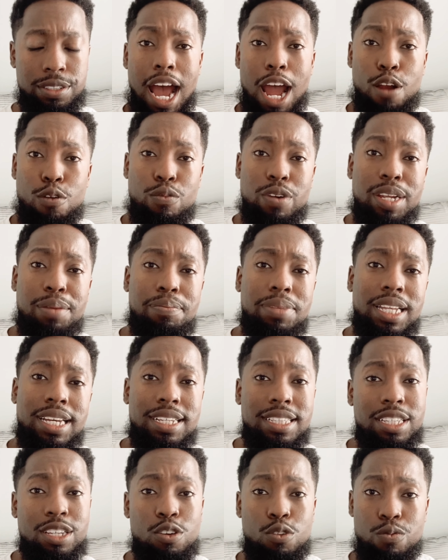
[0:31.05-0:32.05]
I
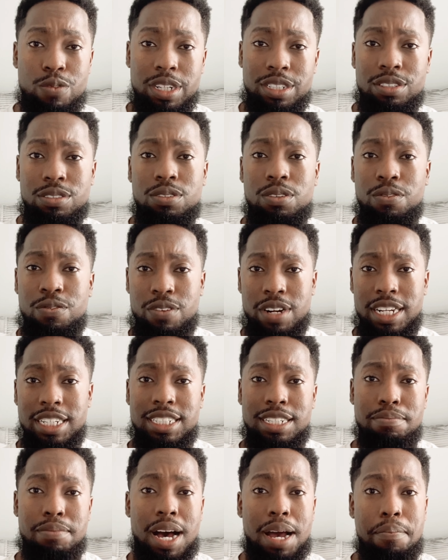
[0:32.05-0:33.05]
replayed the original phrase
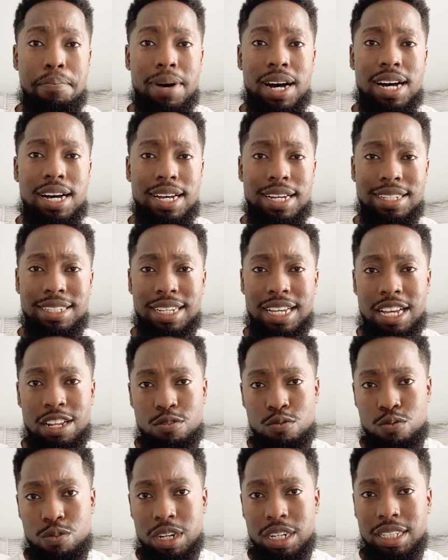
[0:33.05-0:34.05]
in my mind
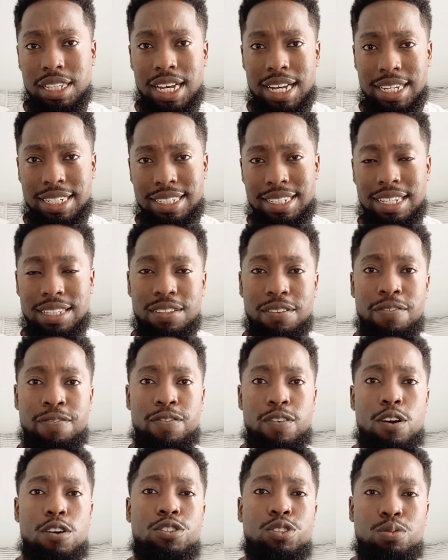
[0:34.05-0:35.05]
and realized that the
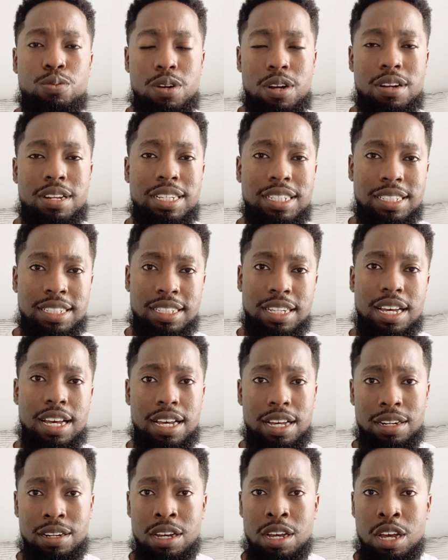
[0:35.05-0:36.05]
first word he
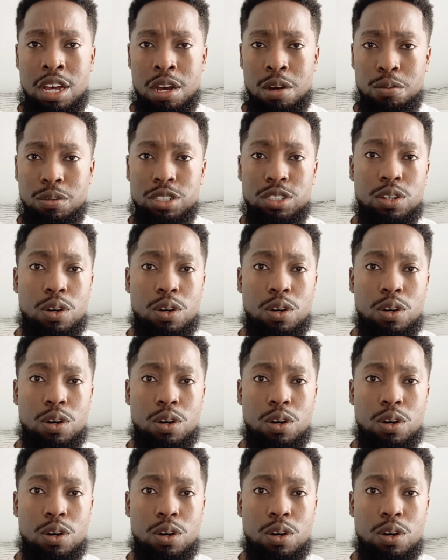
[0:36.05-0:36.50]
said was